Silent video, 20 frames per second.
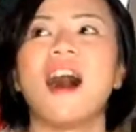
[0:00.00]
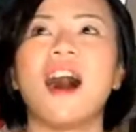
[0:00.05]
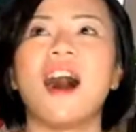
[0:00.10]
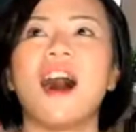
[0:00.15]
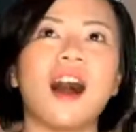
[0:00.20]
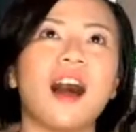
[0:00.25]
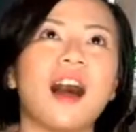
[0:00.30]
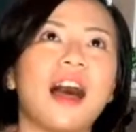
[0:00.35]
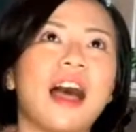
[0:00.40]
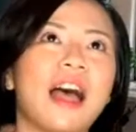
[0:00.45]

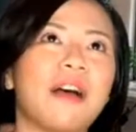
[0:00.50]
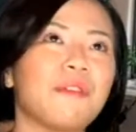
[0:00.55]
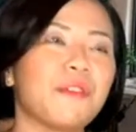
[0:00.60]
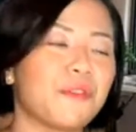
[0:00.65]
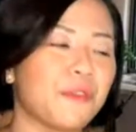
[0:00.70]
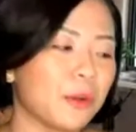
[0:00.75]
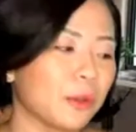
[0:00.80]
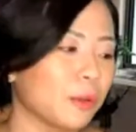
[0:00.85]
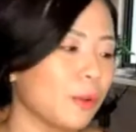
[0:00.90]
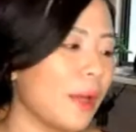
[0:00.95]
have
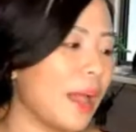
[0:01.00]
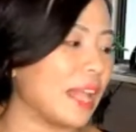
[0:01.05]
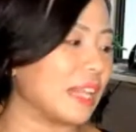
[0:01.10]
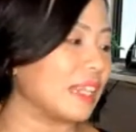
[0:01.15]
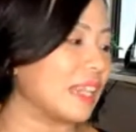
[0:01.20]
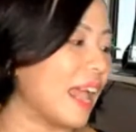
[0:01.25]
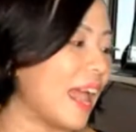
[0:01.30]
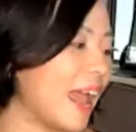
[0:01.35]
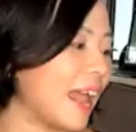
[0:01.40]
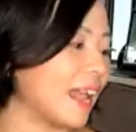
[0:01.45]
a photo
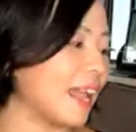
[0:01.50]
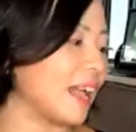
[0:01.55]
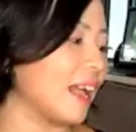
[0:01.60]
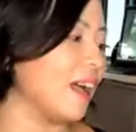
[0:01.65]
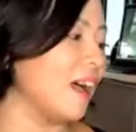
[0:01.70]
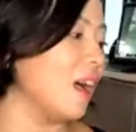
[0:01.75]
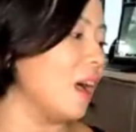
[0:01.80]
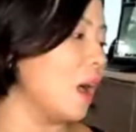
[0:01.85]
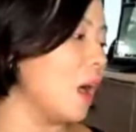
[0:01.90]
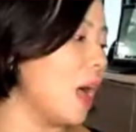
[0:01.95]
and tag
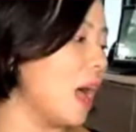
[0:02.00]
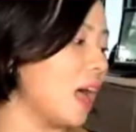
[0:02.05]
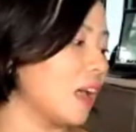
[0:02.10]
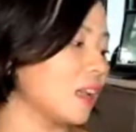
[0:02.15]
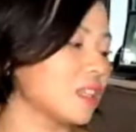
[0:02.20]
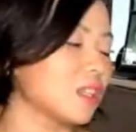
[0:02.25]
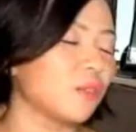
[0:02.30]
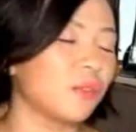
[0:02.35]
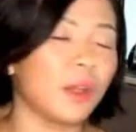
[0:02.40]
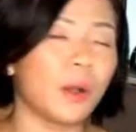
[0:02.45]

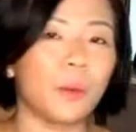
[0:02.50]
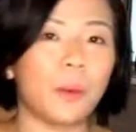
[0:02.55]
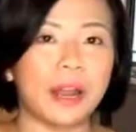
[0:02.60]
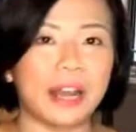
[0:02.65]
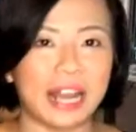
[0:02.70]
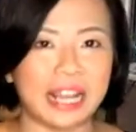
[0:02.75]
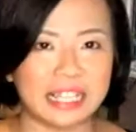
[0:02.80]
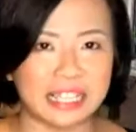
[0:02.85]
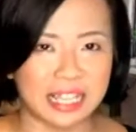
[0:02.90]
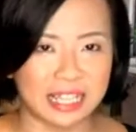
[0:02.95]

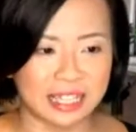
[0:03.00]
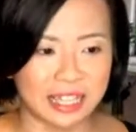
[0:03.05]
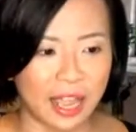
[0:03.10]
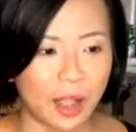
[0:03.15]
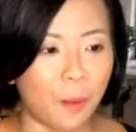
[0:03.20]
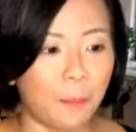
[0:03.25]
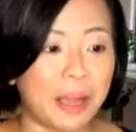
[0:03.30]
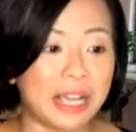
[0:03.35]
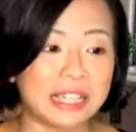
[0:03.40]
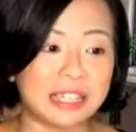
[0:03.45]

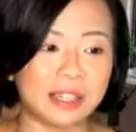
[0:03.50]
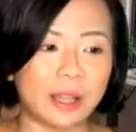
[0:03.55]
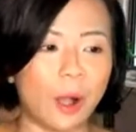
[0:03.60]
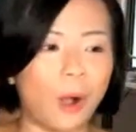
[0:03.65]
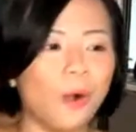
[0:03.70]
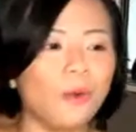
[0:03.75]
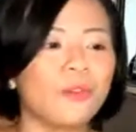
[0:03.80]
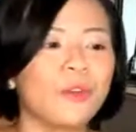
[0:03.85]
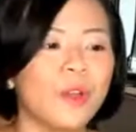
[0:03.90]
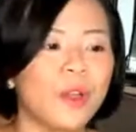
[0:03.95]
Arxville1969 on
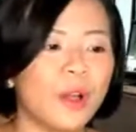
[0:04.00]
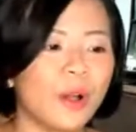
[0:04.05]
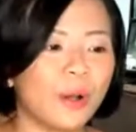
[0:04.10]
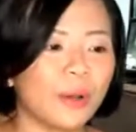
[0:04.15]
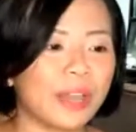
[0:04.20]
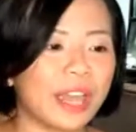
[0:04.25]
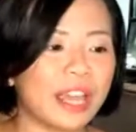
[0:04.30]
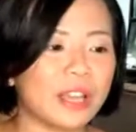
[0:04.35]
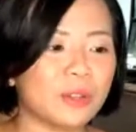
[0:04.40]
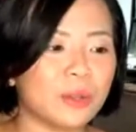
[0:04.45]
myself,
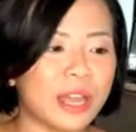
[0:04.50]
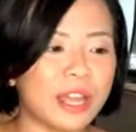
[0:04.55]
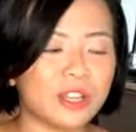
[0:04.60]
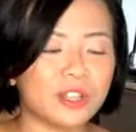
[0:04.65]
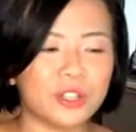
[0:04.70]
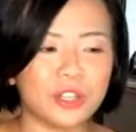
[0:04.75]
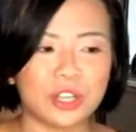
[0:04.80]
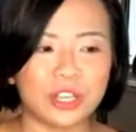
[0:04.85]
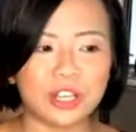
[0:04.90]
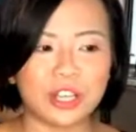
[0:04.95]
okay, to
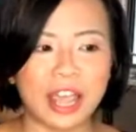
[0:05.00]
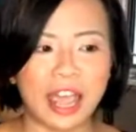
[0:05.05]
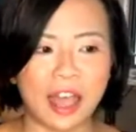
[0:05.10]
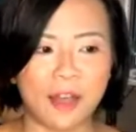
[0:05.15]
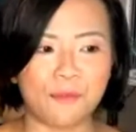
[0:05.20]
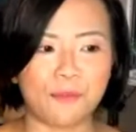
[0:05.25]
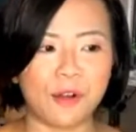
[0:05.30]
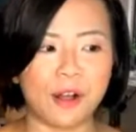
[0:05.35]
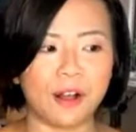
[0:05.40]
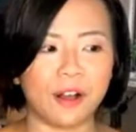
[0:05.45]
actually
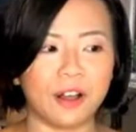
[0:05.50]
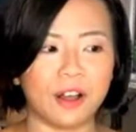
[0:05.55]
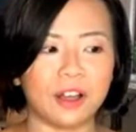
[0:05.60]
have